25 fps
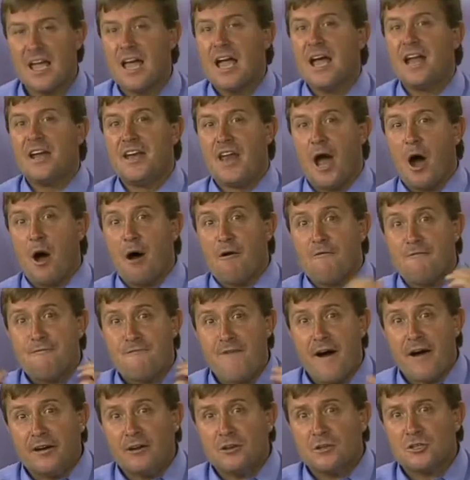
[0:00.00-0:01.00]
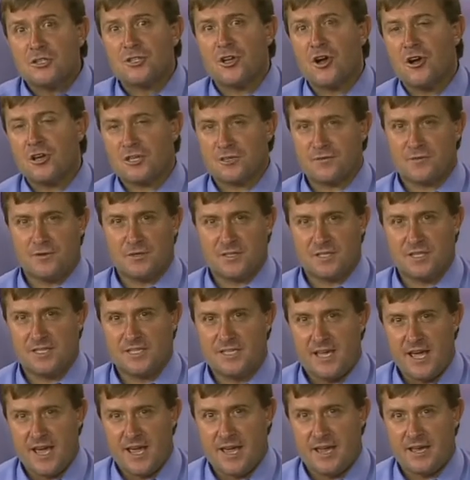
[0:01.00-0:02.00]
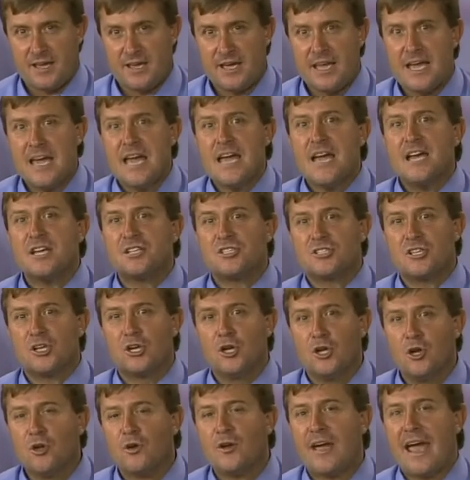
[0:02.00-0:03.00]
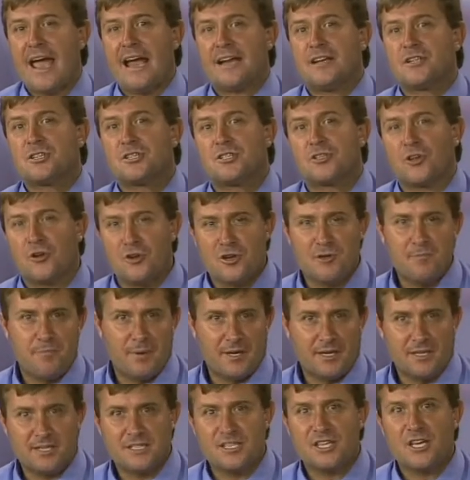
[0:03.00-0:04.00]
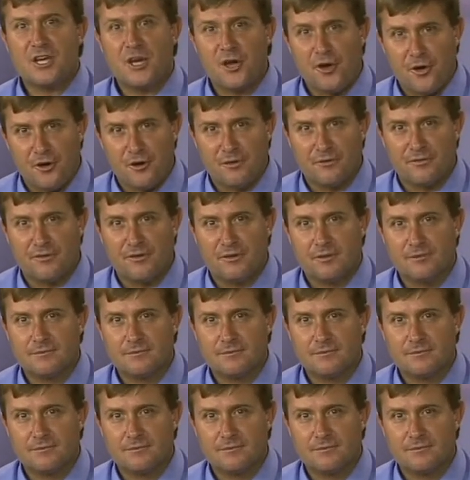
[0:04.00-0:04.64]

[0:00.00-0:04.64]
Now, our final task for today is to look at a solubility curve.